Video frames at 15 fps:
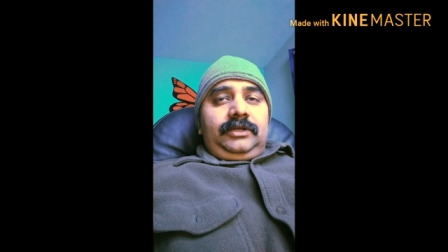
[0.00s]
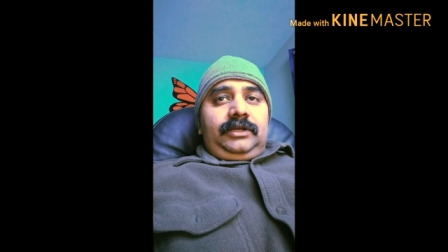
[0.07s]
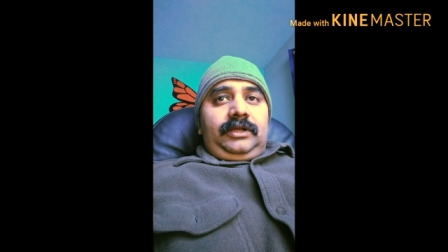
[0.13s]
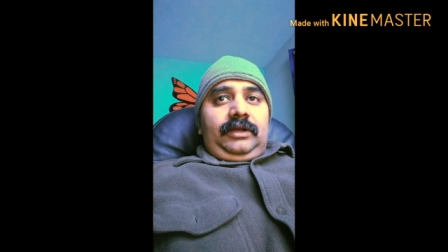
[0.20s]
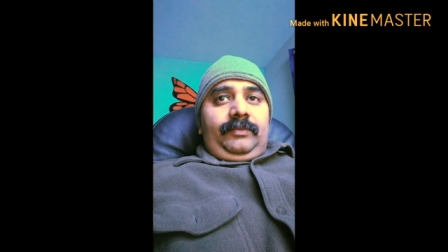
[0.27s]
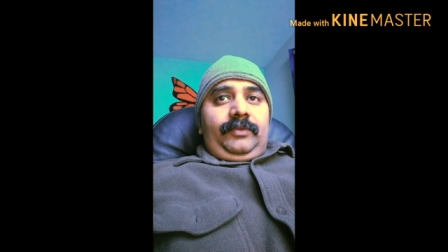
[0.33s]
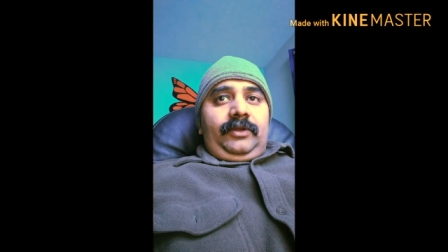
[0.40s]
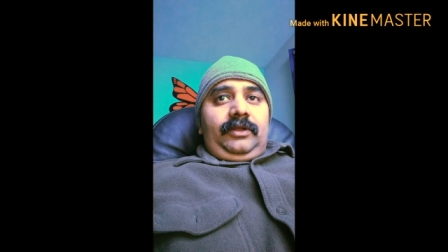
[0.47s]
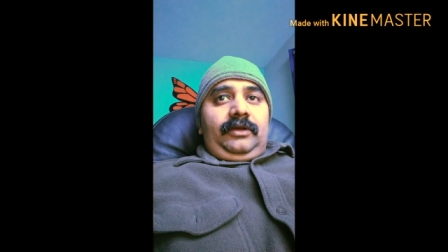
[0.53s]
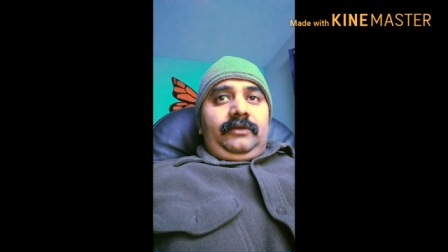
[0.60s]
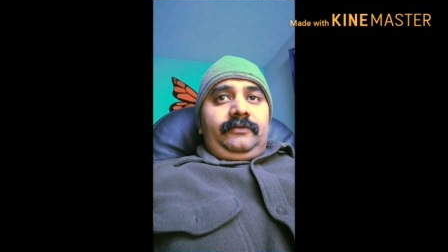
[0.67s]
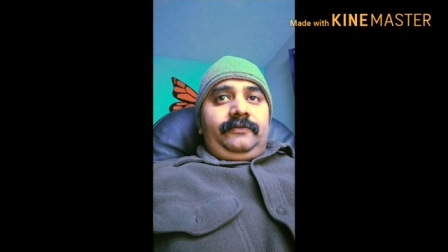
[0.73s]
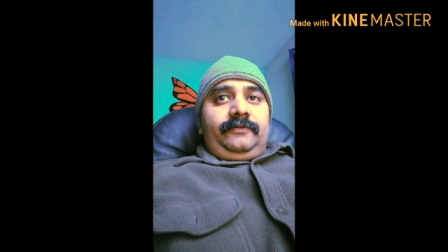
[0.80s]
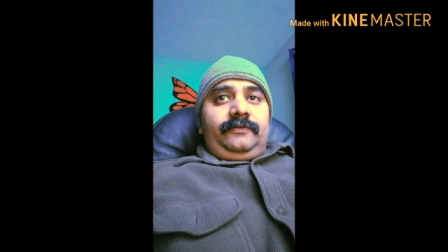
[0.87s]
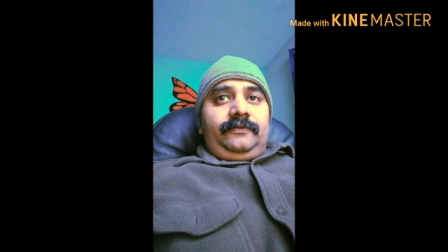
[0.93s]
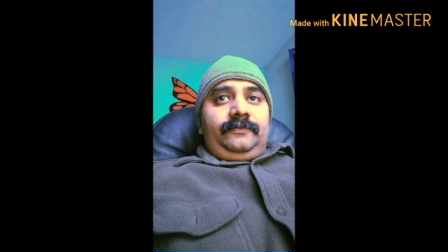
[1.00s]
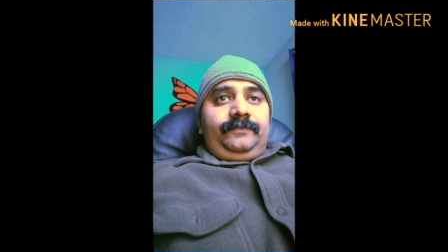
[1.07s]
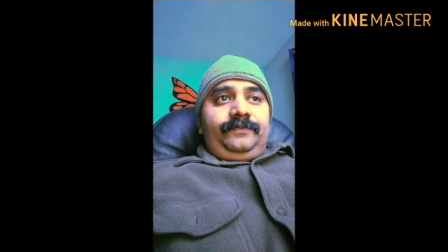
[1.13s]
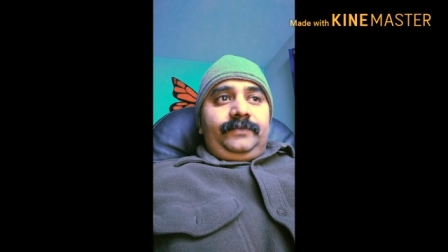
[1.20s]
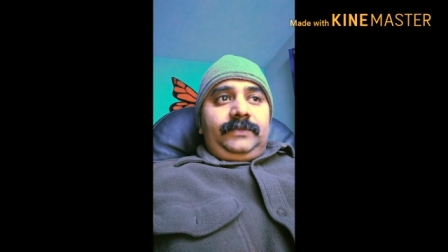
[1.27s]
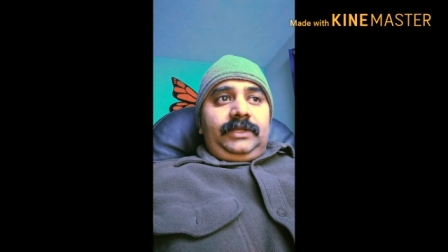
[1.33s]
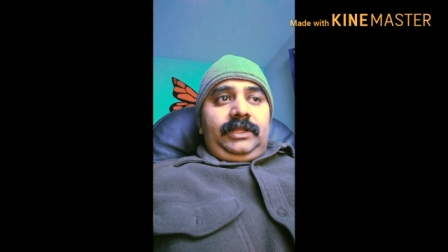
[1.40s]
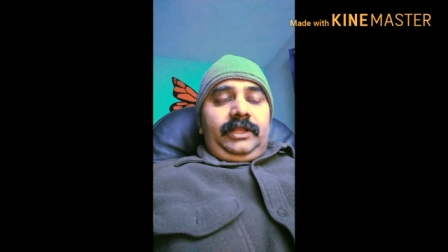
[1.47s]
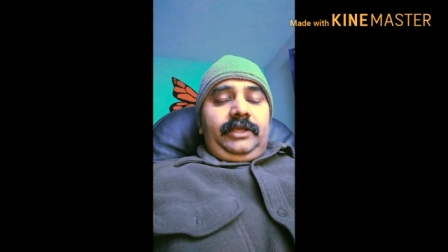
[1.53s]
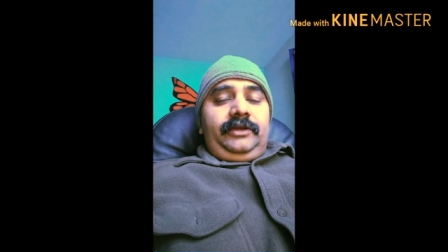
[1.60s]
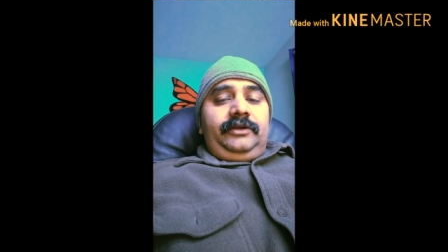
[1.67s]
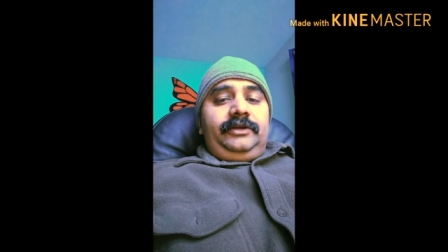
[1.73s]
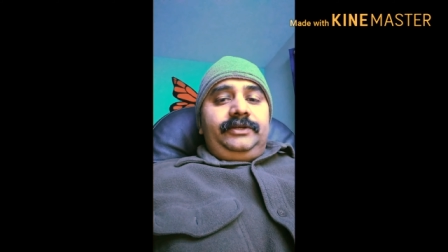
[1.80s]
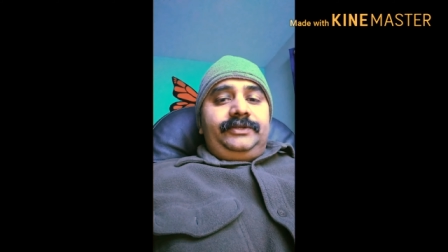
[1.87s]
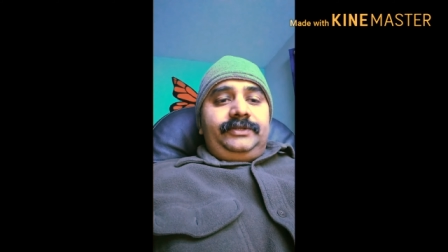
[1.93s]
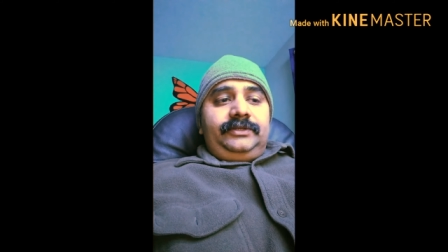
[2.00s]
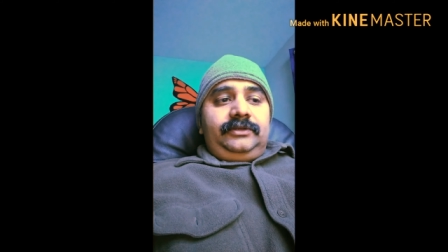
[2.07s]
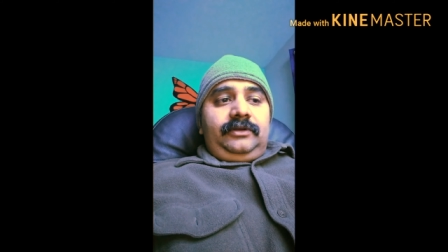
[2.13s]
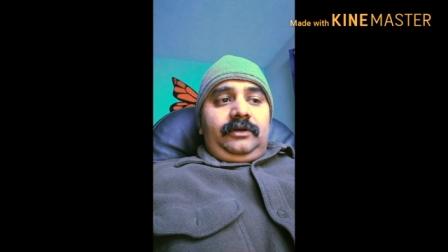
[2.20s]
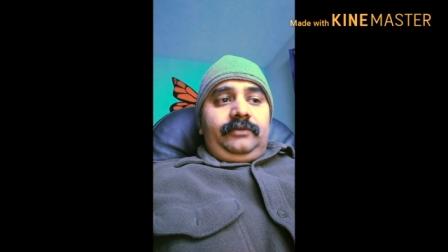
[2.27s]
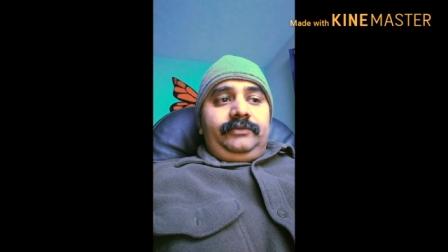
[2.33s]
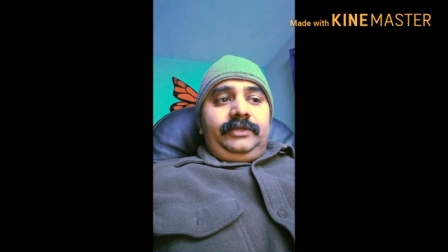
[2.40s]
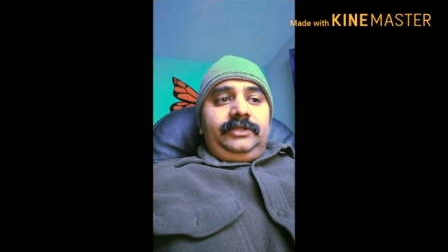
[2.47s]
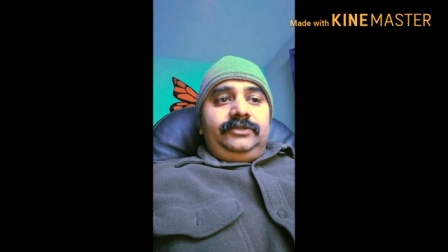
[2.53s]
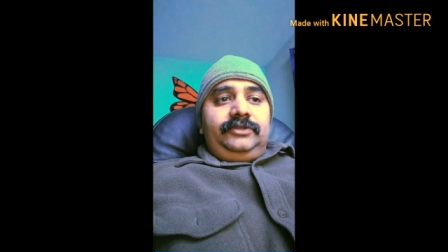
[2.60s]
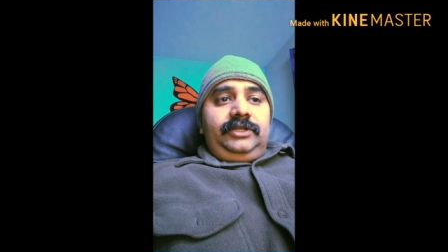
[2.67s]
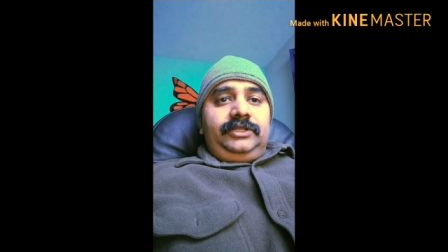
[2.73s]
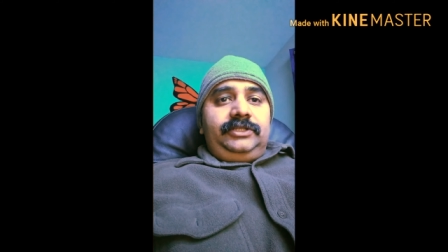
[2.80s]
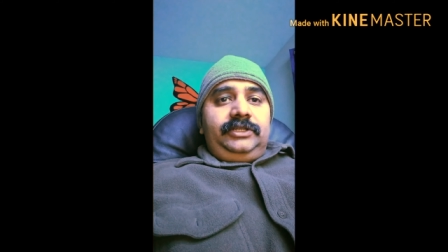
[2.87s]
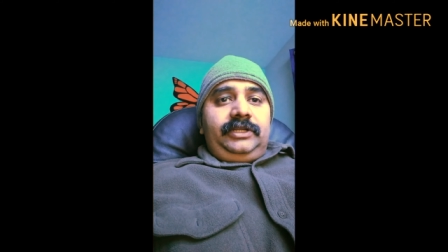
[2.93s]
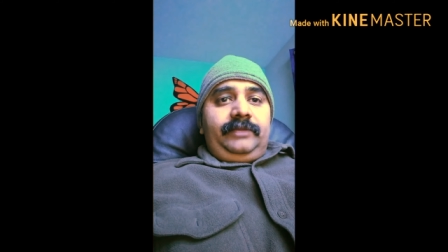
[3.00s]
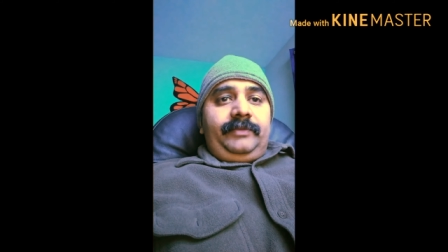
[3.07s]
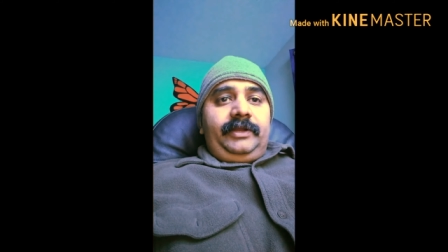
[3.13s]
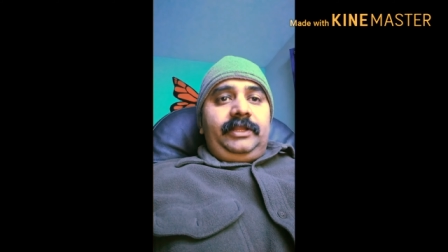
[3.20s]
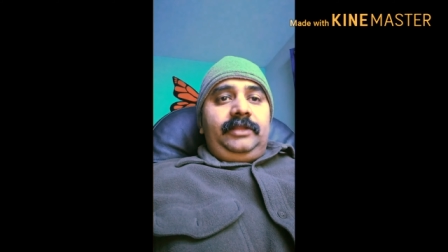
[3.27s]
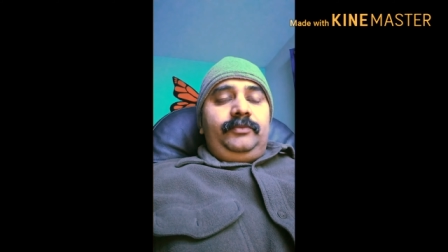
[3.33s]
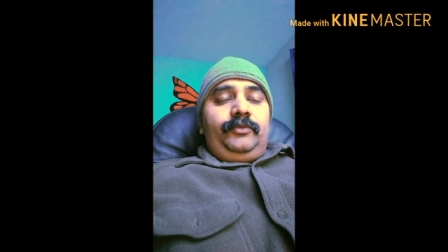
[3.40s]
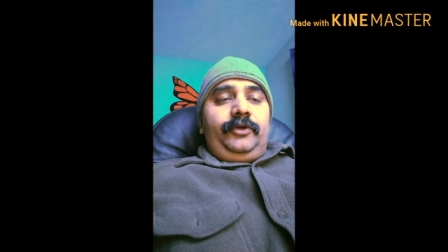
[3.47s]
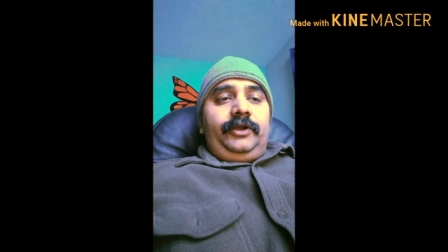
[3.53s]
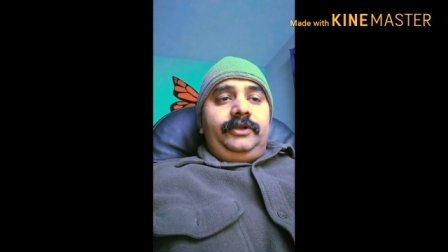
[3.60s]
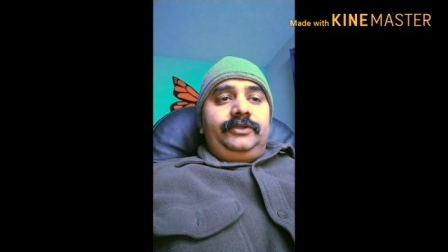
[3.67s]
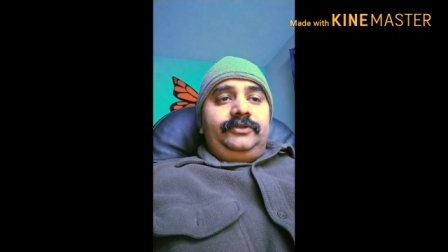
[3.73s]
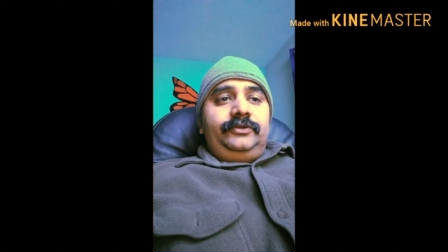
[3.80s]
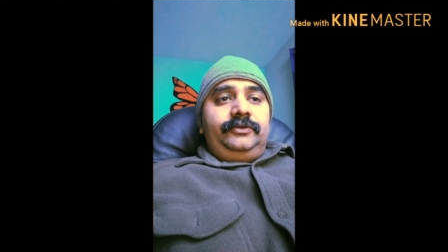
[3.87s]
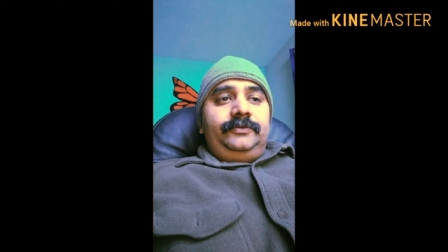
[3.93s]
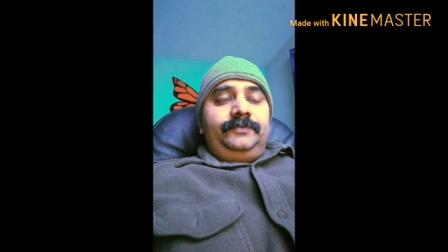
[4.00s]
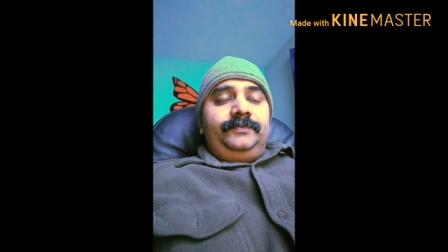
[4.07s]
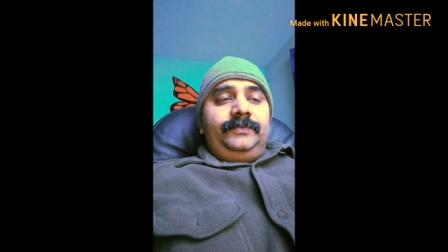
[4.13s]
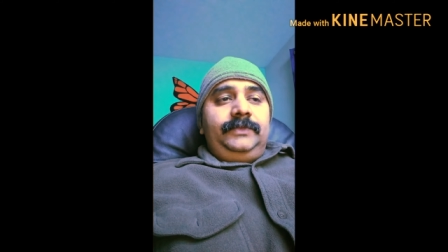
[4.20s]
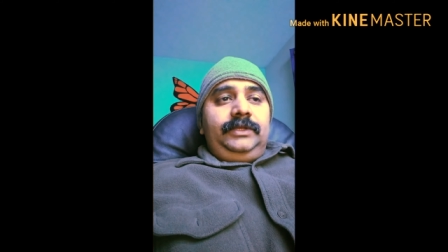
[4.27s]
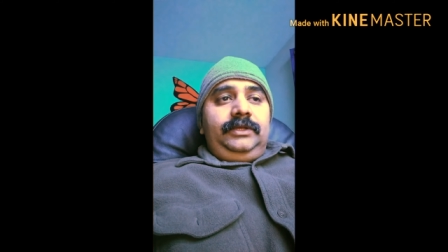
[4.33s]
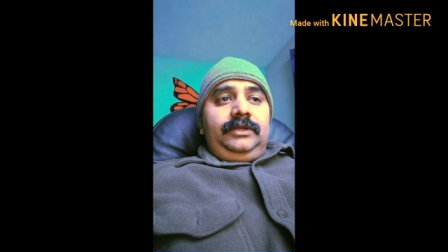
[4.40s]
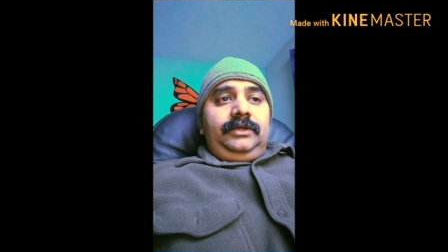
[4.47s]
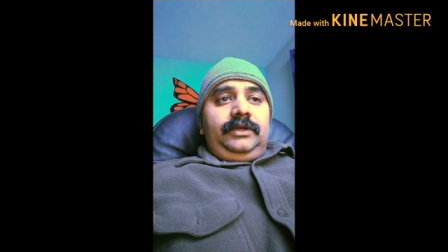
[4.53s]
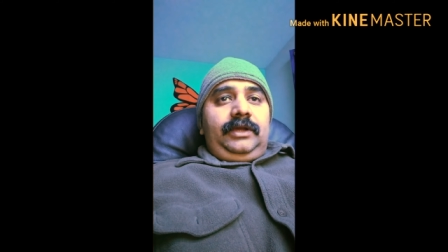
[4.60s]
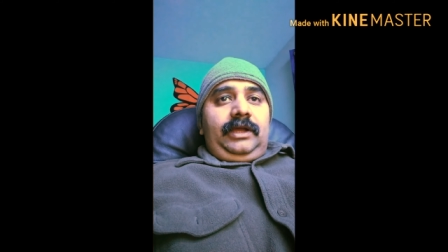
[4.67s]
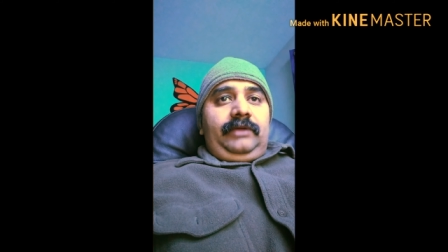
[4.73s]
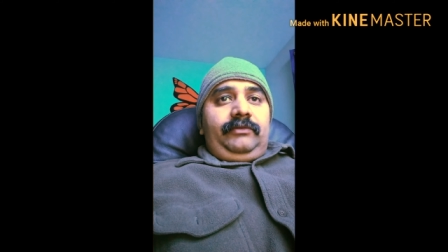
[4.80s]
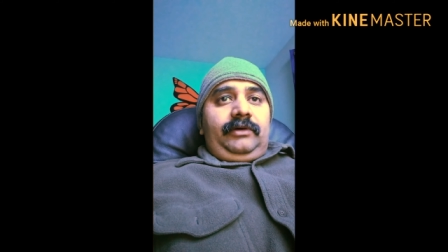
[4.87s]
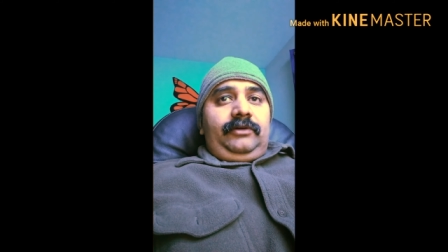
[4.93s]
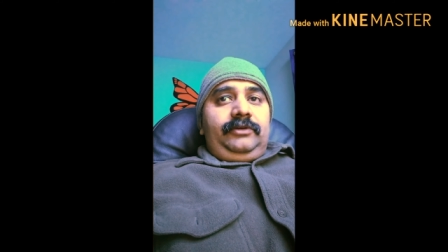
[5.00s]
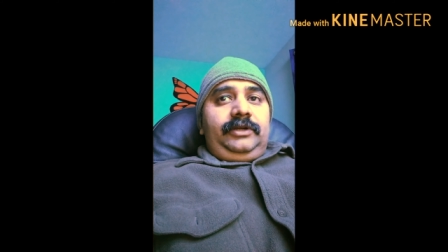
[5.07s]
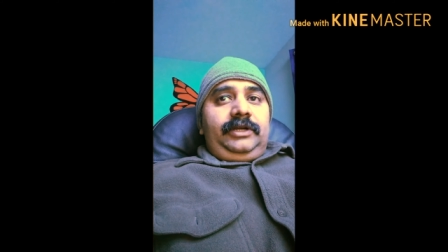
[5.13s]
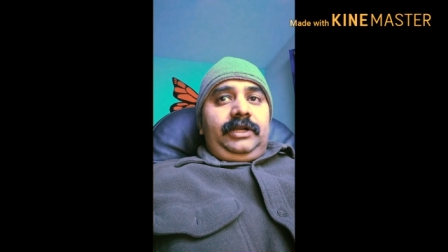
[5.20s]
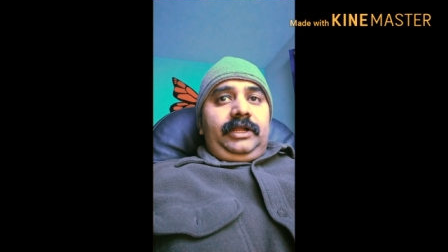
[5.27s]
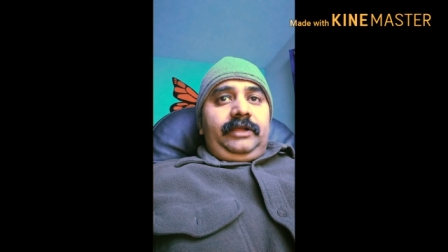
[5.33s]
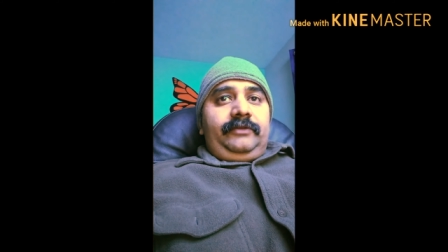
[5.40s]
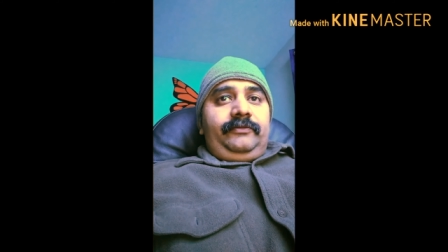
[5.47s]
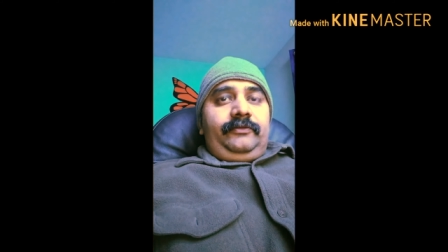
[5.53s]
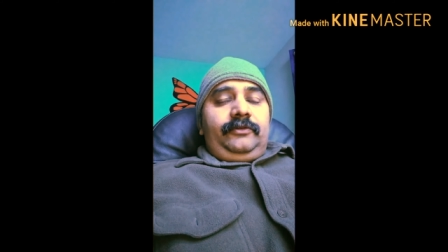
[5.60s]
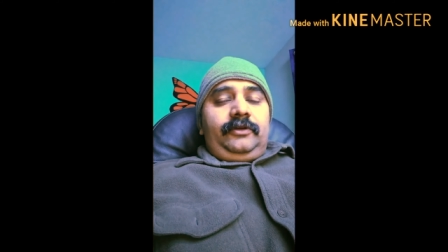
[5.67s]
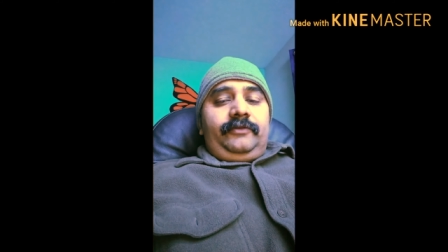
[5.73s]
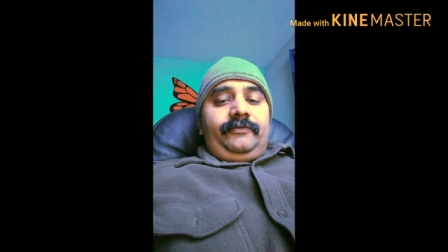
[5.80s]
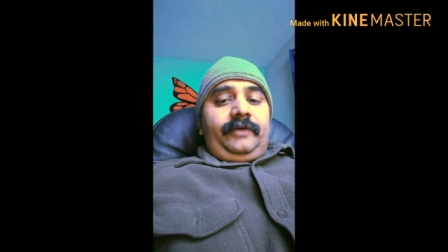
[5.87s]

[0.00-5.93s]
couple of layers of the insulation tape at that point, so I wound it like four or